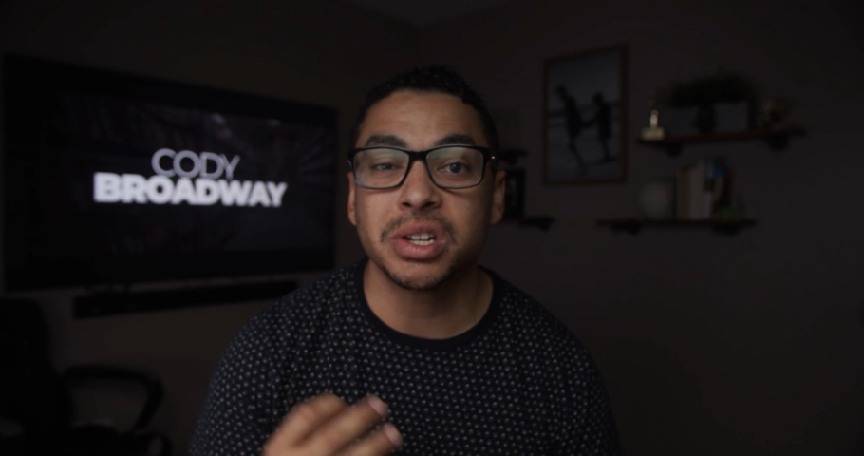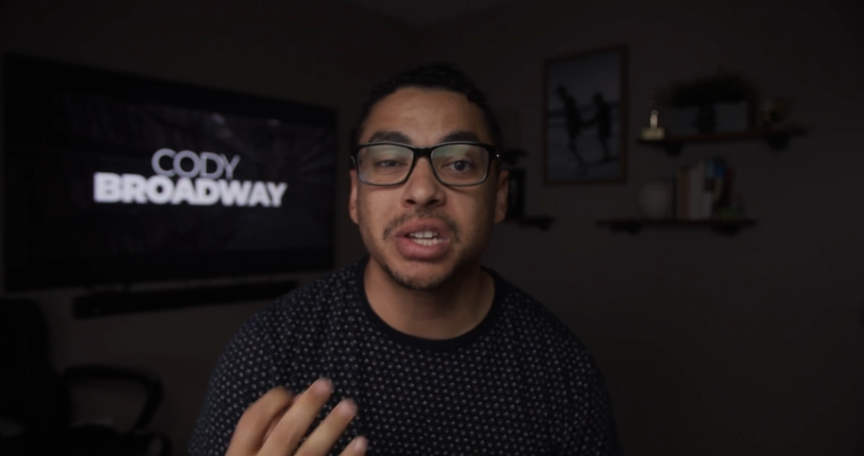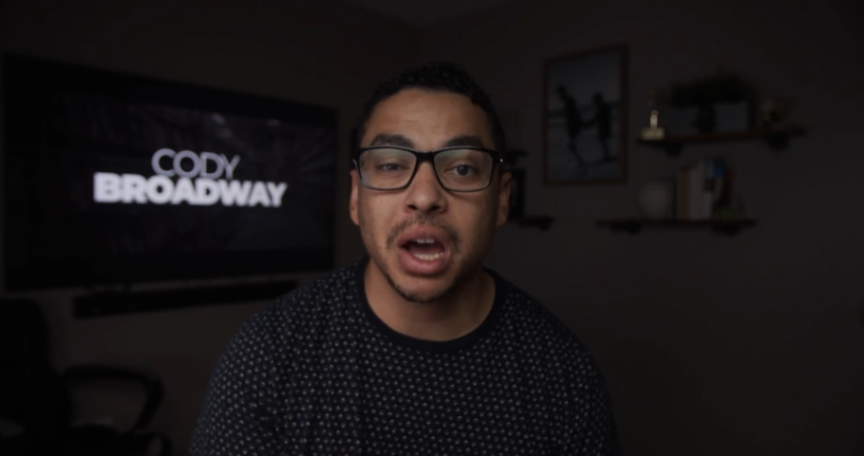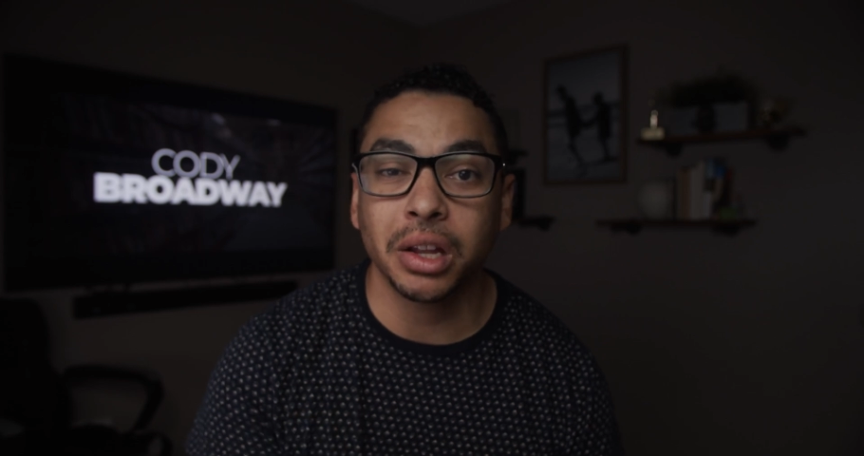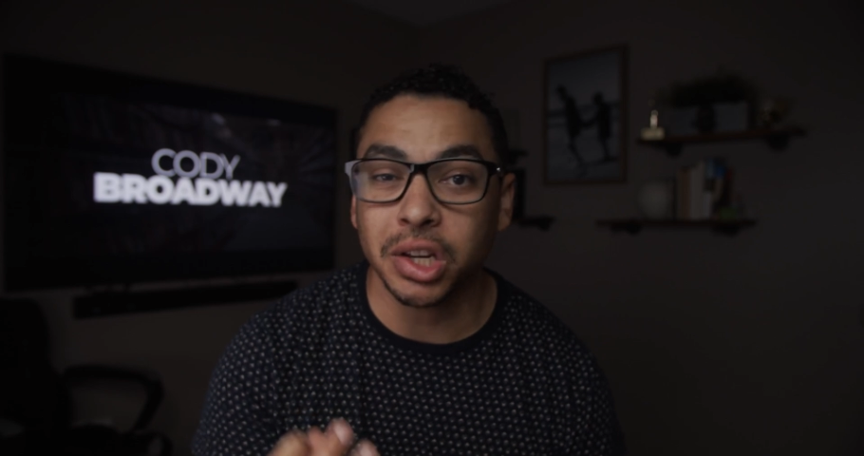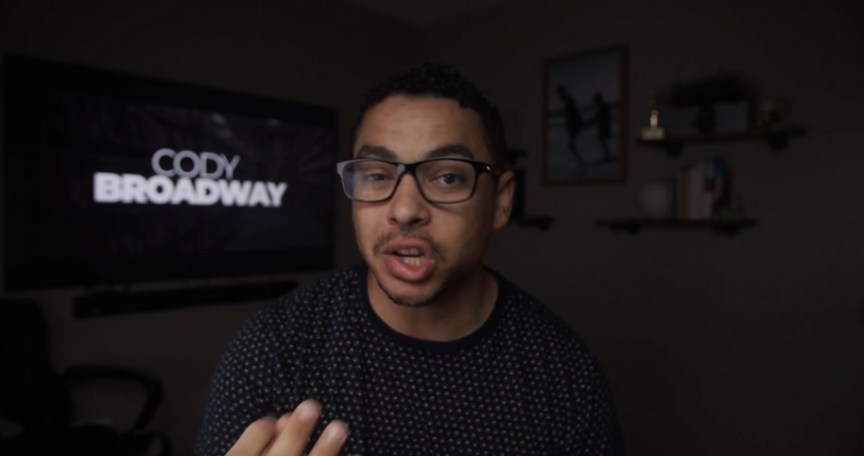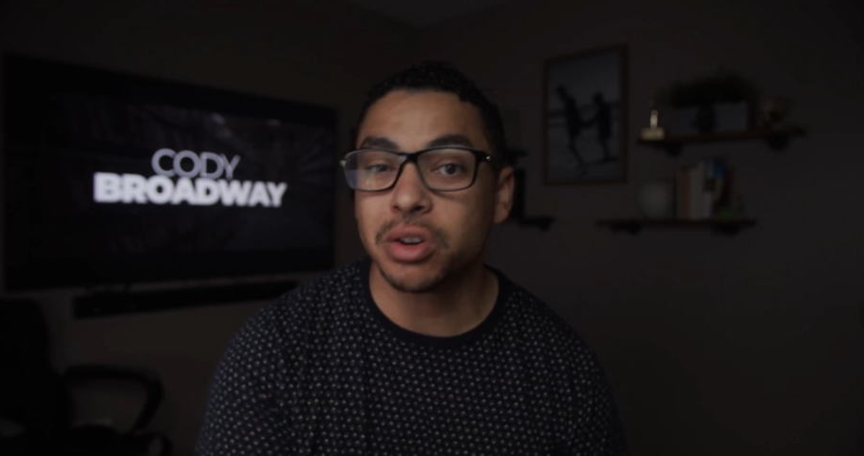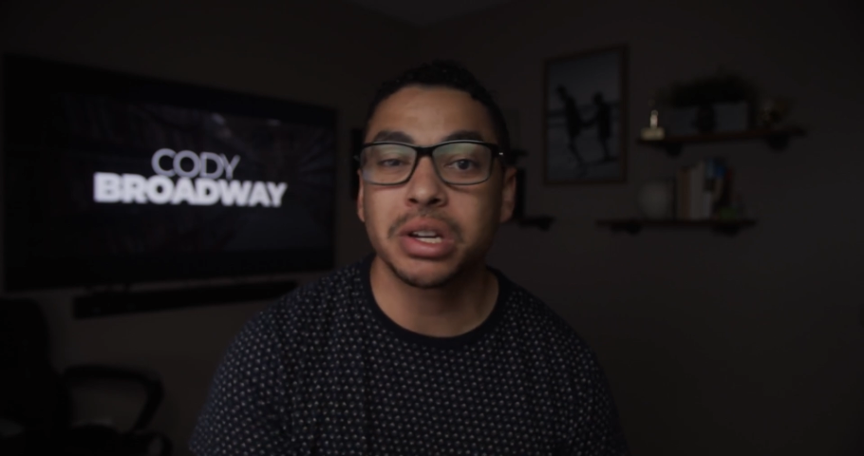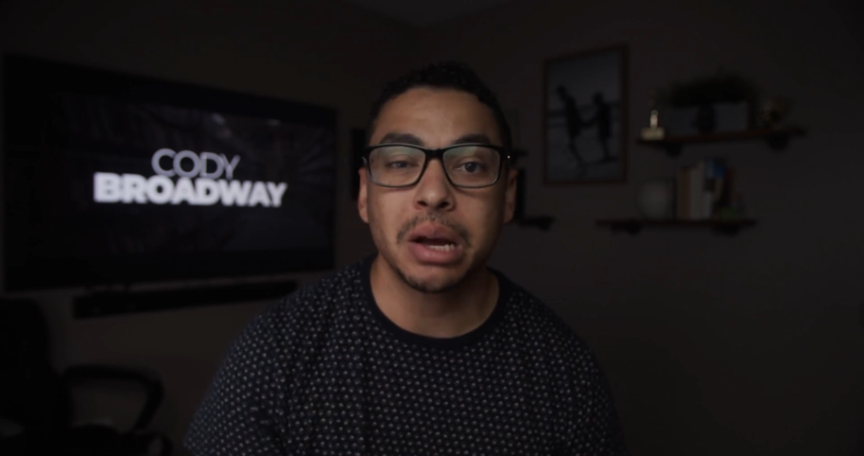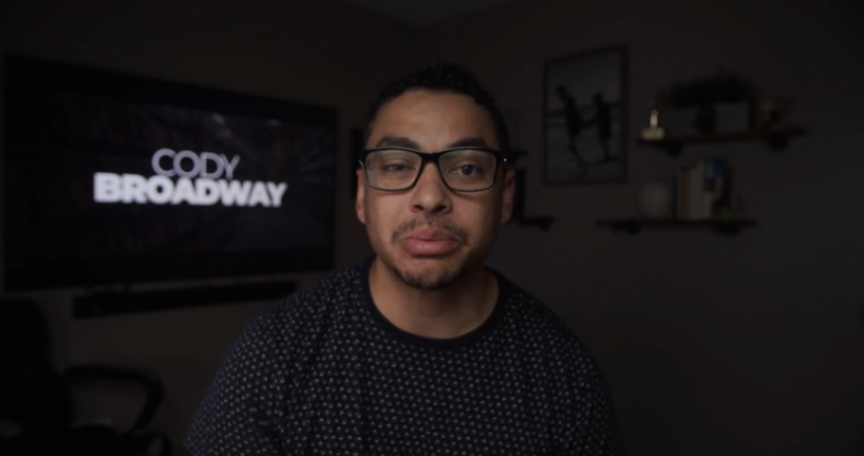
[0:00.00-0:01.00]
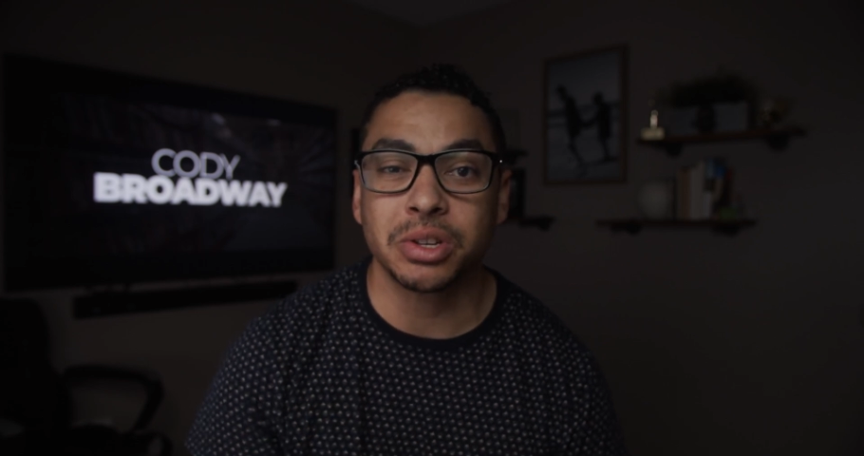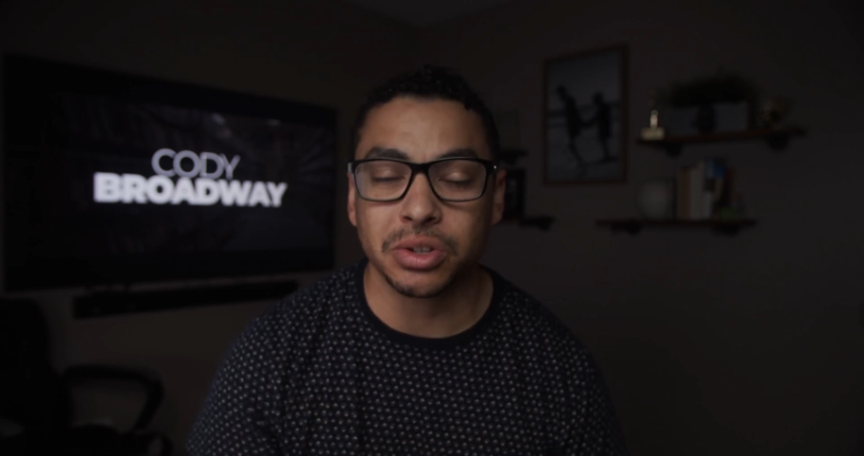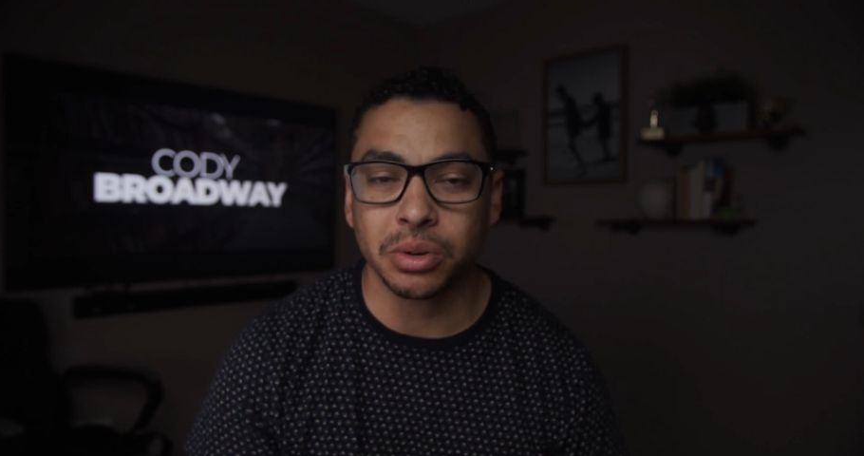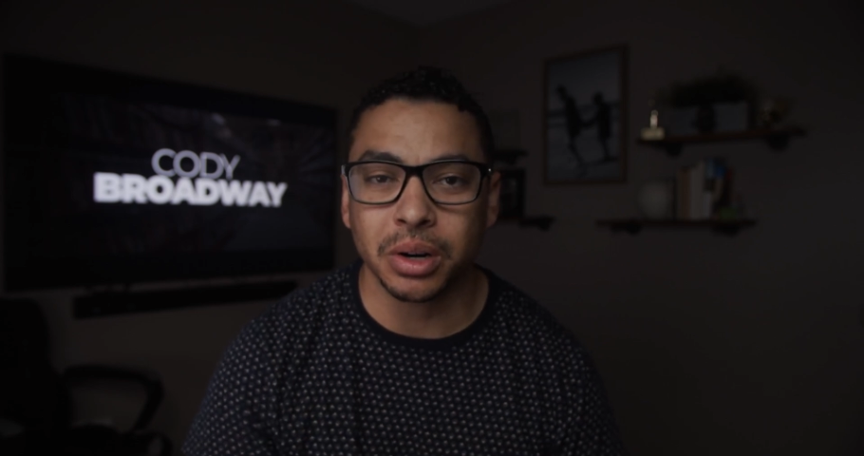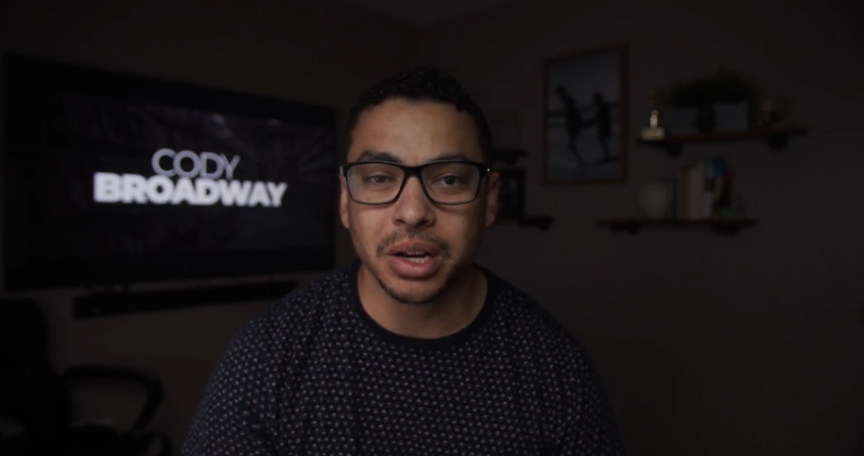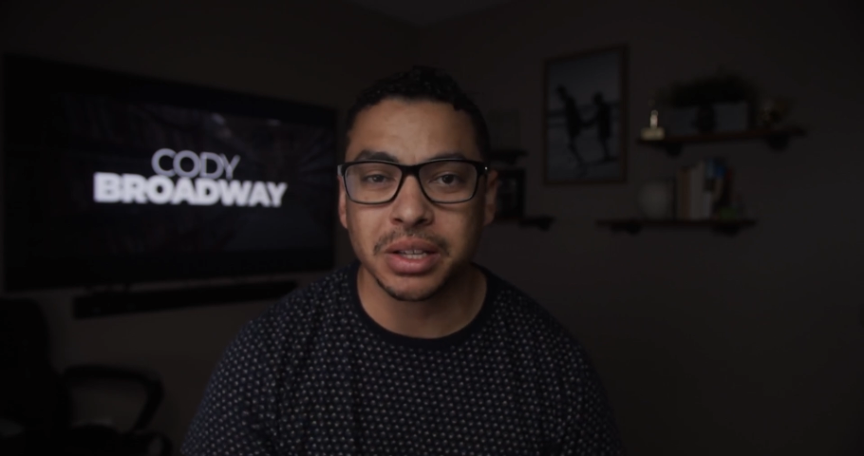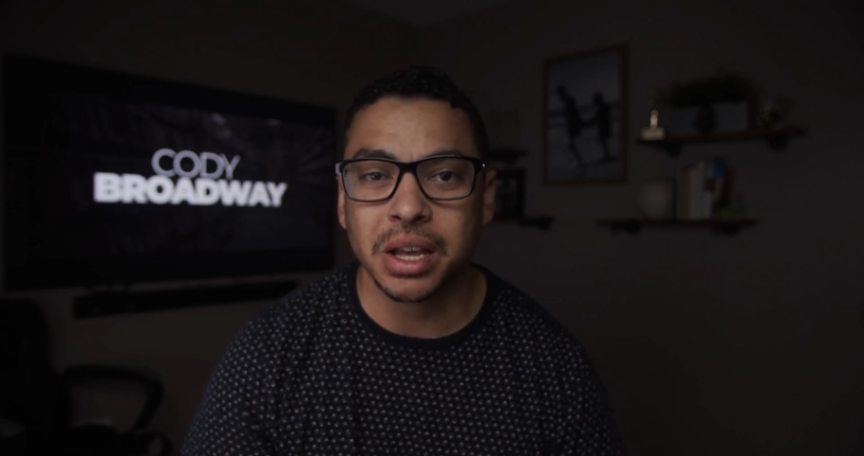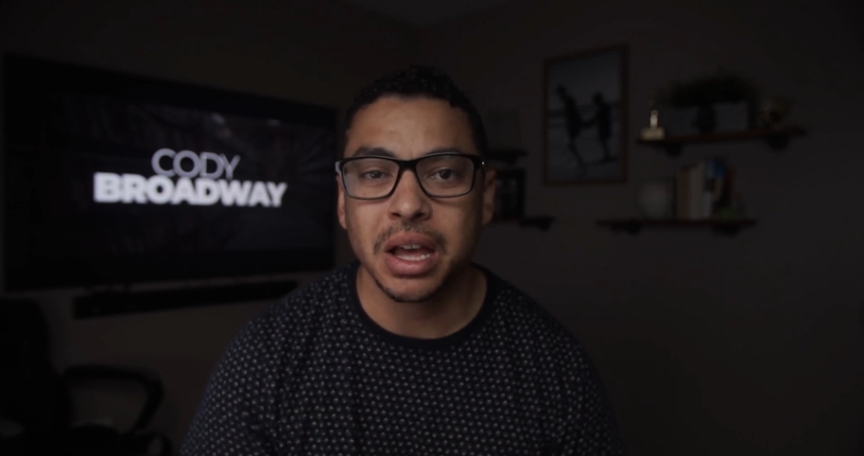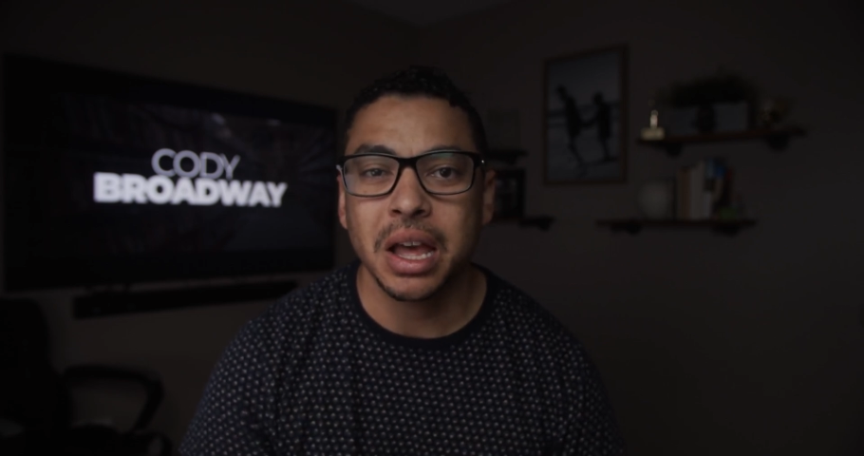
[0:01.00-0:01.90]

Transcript: telling your types of stories